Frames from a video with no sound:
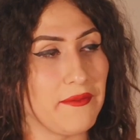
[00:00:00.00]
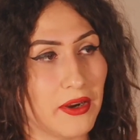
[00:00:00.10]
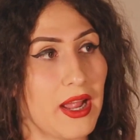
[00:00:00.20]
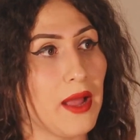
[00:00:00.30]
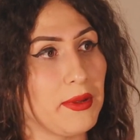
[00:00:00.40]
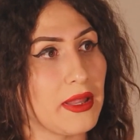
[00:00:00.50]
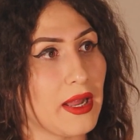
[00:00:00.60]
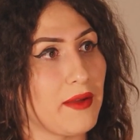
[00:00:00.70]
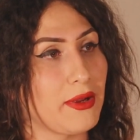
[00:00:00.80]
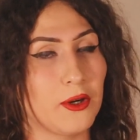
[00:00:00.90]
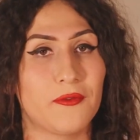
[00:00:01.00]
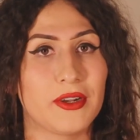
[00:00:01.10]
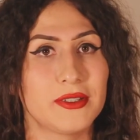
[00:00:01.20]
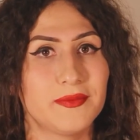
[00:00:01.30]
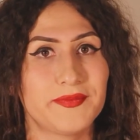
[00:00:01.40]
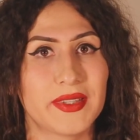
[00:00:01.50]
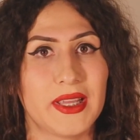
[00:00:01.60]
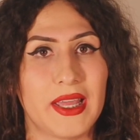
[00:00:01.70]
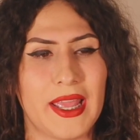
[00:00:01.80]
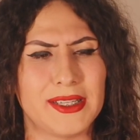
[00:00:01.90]
I'm very happy that I have my girlfriend,
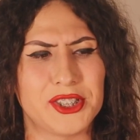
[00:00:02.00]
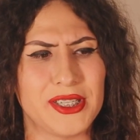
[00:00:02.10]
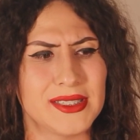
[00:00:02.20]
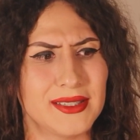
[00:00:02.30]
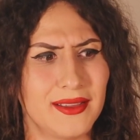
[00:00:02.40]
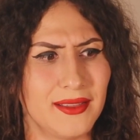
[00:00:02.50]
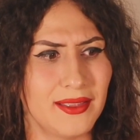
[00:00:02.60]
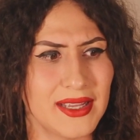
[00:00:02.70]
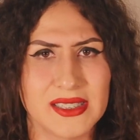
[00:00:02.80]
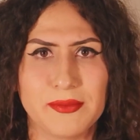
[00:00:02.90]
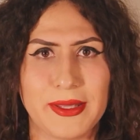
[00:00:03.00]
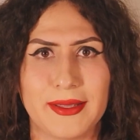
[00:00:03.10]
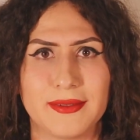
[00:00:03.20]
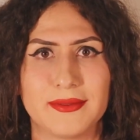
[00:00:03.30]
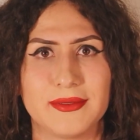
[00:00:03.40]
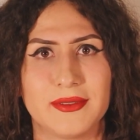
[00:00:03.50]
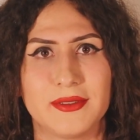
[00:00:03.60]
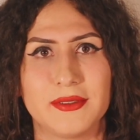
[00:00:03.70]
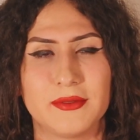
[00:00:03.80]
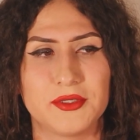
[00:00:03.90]
and she is lesbian.
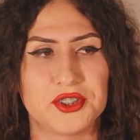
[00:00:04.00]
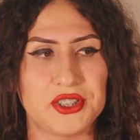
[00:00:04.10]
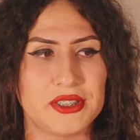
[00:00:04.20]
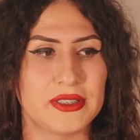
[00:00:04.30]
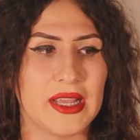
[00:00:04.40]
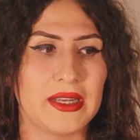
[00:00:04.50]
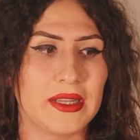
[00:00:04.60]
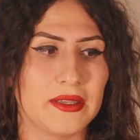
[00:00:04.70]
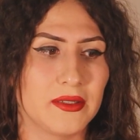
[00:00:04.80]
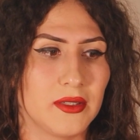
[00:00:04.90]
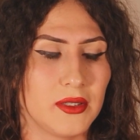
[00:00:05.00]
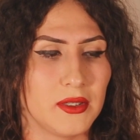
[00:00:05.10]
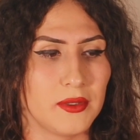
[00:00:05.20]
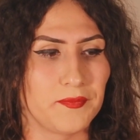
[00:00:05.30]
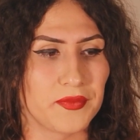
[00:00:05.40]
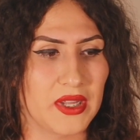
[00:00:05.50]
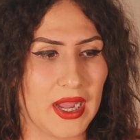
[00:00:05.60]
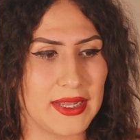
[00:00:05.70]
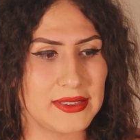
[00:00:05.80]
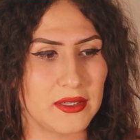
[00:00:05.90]
She's dated
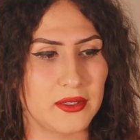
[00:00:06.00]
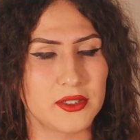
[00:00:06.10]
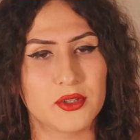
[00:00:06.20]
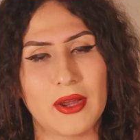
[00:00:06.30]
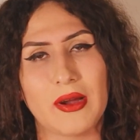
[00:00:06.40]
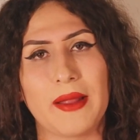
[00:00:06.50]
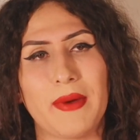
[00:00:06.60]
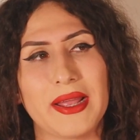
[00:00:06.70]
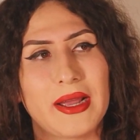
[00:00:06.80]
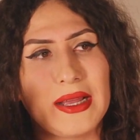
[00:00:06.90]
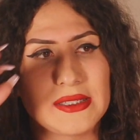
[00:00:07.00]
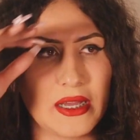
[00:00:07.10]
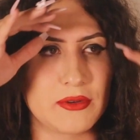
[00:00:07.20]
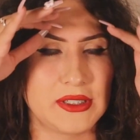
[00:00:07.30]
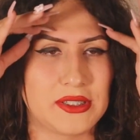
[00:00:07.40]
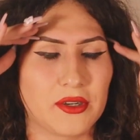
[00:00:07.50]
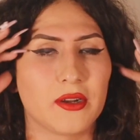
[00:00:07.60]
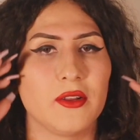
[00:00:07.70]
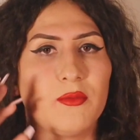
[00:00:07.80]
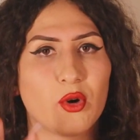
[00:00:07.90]
guys here and there, so in my eyes, I would consider
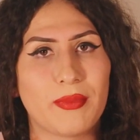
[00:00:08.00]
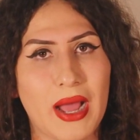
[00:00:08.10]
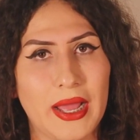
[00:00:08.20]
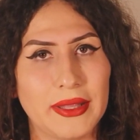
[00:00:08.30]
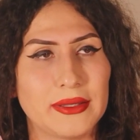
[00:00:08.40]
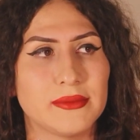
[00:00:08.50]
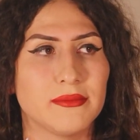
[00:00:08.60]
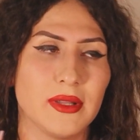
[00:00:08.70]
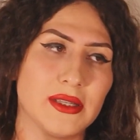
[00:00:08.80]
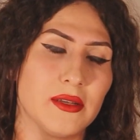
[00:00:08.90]
her a little more bi than